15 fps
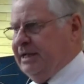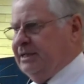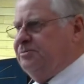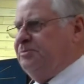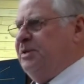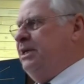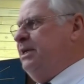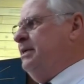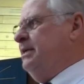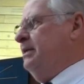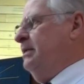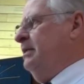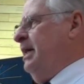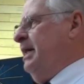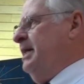as
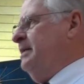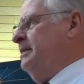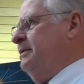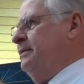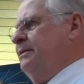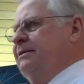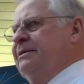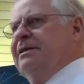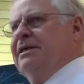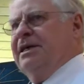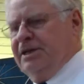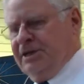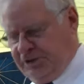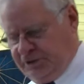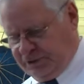being light
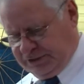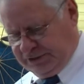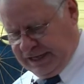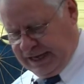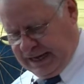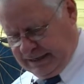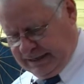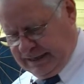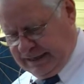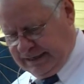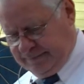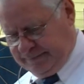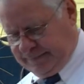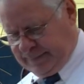on understanding.